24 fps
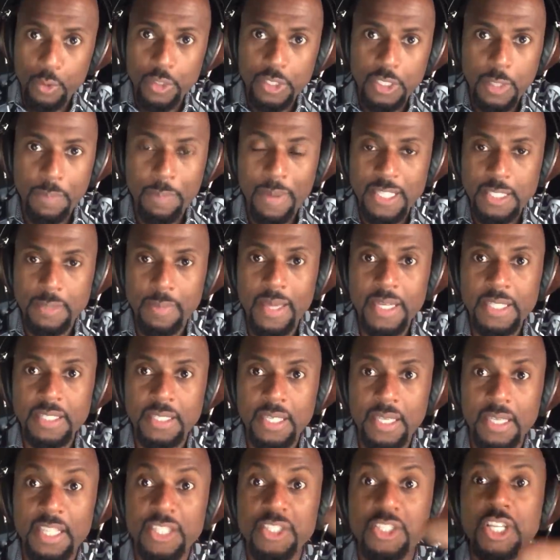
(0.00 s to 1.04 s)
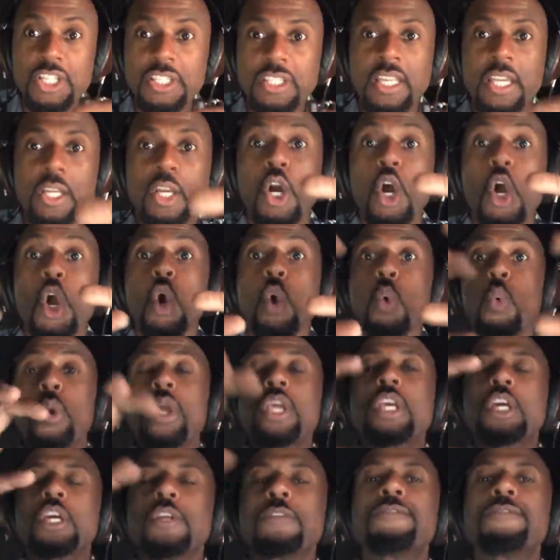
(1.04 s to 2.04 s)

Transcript: food is the best medicine. It's just that we